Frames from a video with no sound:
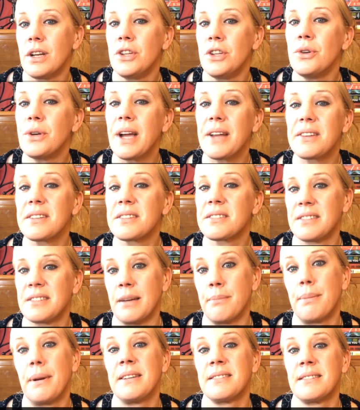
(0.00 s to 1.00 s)
You get this
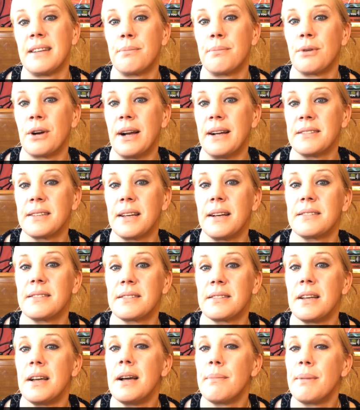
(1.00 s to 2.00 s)
step by -step
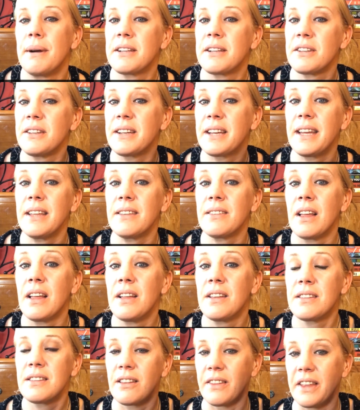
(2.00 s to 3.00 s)
process by clicking
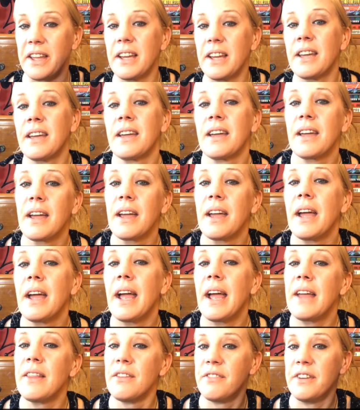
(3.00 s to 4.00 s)
the link
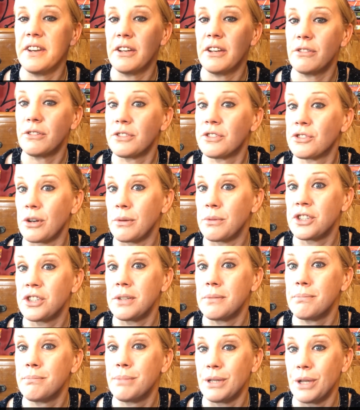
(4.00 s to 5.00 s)
in the video
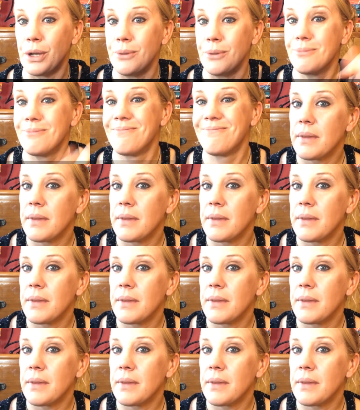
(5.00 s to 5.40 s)
description below.